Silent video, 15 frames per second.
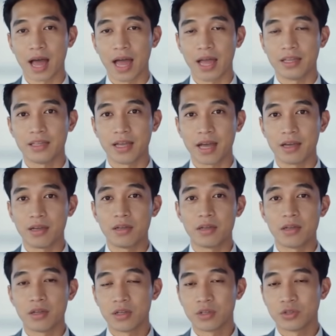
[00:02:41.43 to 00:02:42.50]
High debt,
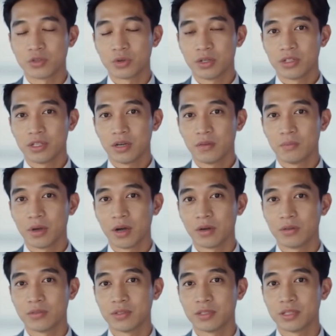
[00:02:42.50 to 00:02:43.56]
short-term
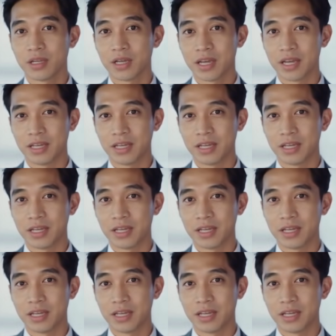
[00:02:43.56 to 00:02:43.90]
loans?